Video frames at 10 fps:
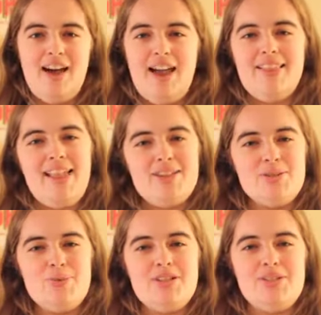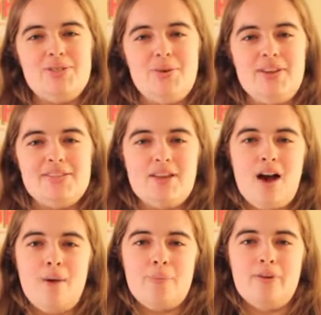I liked when Joyce,
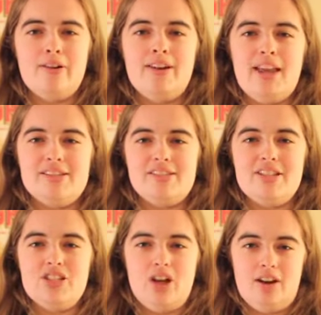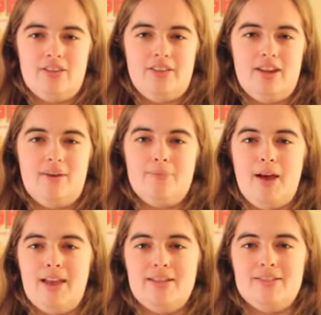Hopper, Nancy, Jonathan, Mike,